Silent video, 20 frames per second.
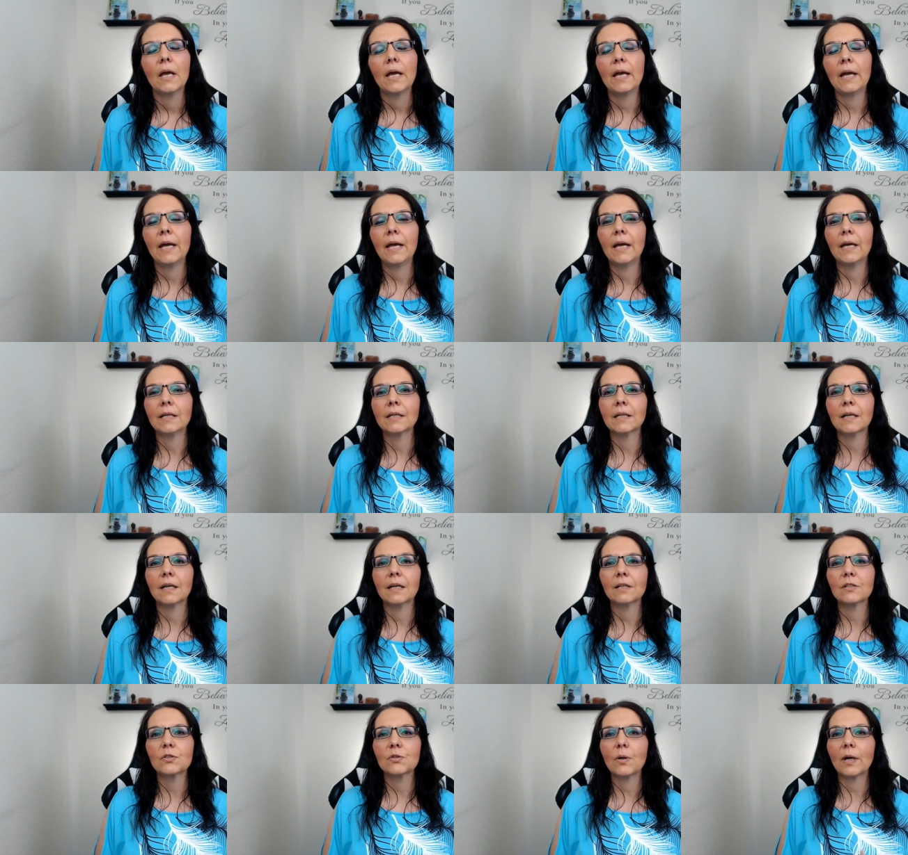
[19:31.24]
and
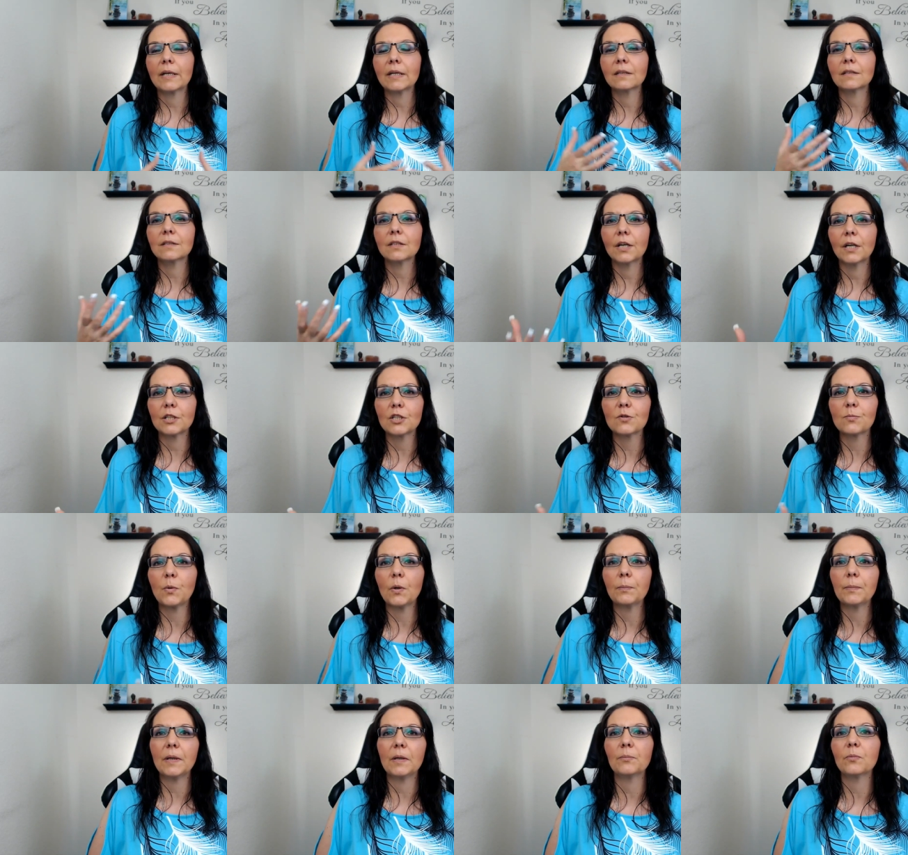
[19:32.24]
uh, so I can touch
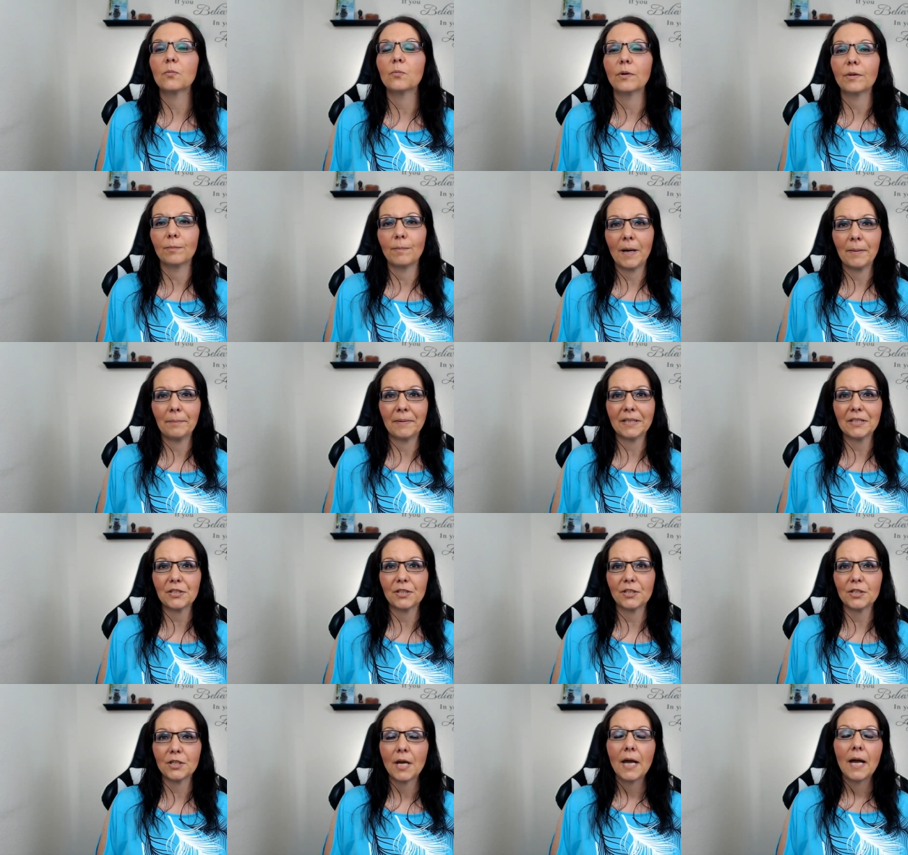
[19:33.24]
more people with my
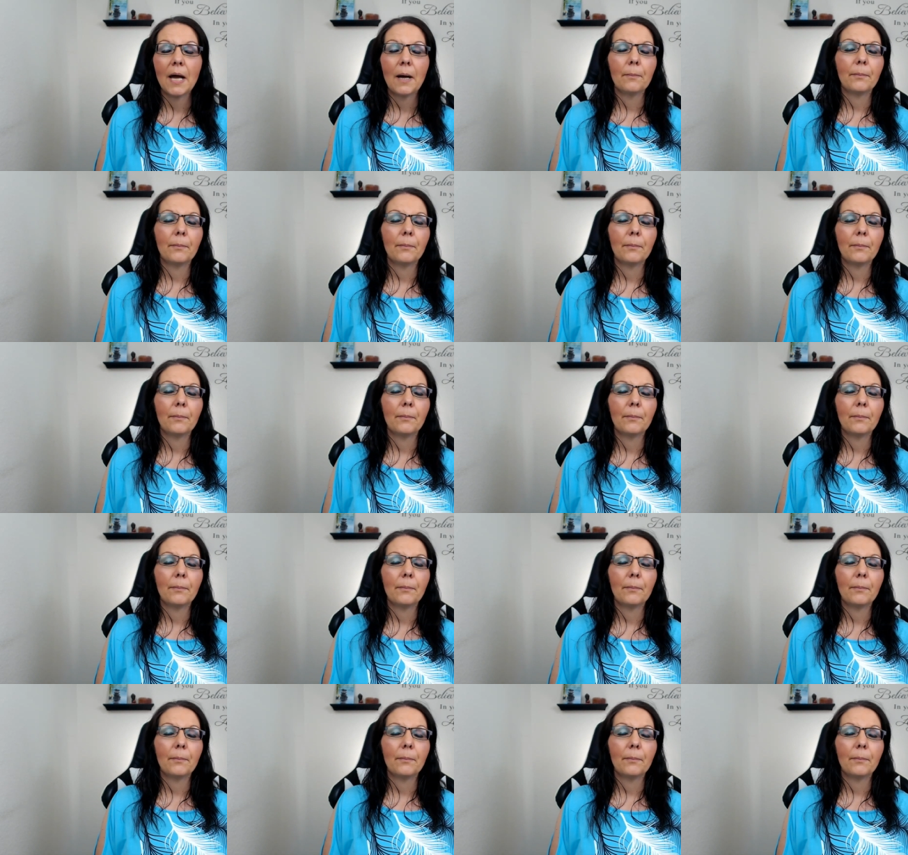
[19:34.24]
message.